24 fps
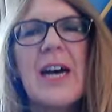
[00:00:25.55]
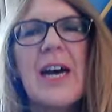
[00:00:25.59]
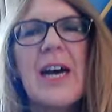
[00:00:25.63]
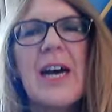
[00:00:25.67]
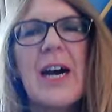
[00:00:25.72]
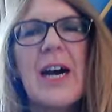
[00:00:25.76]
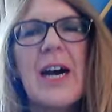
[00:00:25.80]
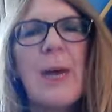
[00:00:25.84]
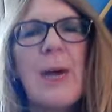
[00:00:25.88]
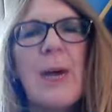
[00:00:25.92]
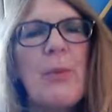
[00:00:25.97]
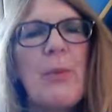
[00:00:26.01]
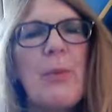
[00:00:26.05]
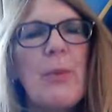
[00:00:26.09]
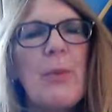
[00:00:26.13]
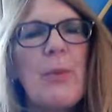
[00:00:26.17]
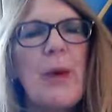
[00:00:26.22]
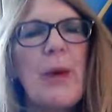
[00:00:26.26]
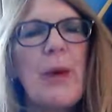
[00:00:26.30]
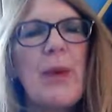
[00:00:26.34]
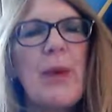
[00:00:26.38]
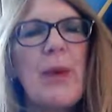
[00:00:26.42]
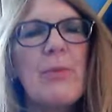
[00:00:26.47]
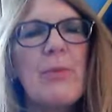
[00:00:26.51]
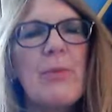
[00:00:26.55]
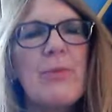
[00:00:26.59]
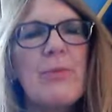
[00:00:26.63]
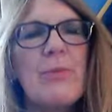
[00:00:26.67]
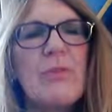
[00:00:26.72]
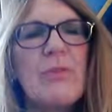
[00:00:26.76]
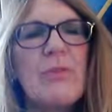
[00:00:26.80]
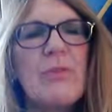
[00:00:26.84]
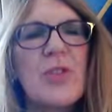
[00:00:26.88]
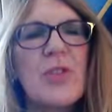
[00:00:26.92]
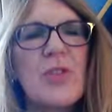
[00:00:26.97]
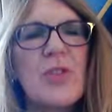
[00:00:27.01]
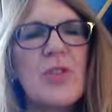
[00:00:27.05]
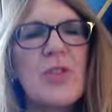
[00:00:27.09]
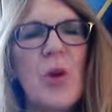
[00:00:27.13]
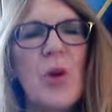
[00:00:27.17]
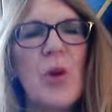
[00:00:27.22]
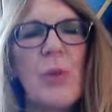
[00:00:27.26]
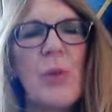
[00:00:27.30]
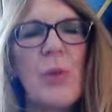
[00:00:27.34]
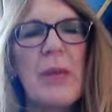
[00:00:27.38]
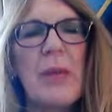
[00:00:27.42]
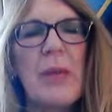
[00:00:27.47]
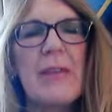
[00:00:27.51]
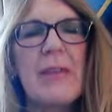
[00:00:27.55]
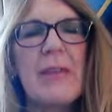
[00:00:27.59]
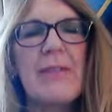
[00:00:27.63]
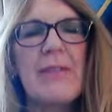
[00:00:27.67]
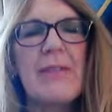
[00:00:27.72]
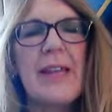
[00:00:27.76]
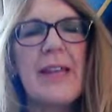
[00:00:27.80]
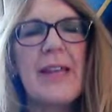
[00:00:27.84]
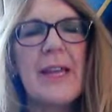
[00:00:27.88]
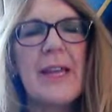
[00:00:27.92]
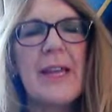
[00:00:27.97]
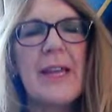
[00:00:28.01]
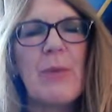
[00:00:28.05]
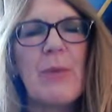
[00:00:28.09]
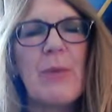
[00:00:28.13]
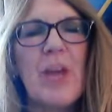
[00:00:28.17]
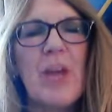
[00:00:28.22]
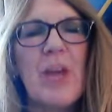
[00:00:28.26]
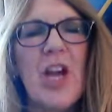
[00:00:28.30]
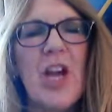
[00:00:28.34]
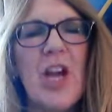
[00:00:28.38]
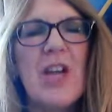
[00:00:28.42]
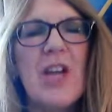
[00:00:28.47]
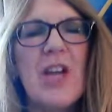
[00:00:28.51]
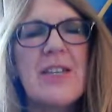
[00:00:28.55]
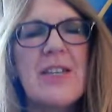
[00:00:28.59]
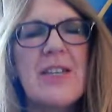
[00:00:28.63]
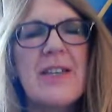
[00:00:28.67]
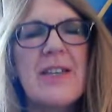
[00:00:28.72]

I'm just hoping that I can be heard.